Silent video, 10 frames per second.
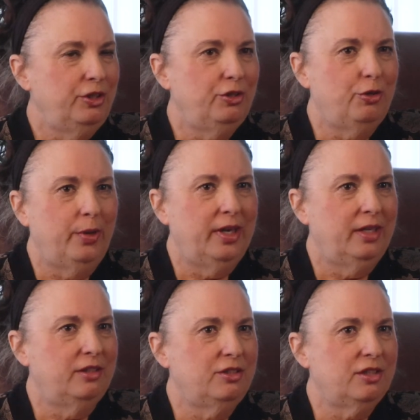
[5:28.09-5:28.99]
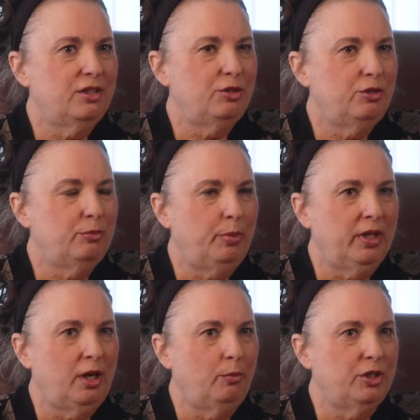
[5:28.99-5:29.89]
you go ahead and just
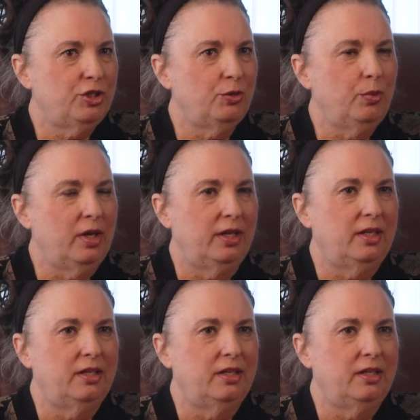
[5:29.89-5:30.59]
pick out what you want.